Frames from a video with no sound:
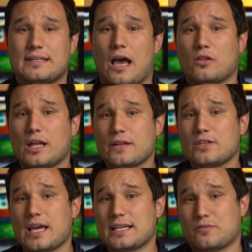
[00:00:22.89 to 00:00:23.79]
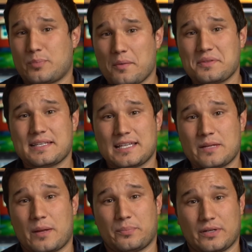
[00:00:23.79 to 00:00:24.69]
Now, a lot of you guys have probably
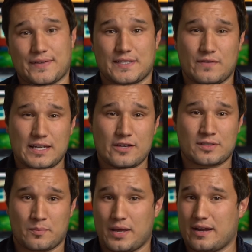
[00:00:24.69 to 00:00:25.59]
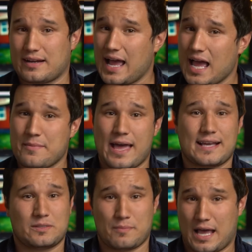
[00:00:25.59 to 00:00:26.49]
seen my previous videos comparing
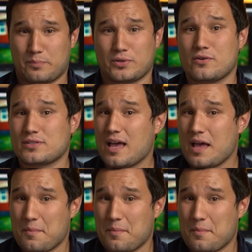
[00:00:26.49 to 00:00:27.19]
iMacs, Mac Pros,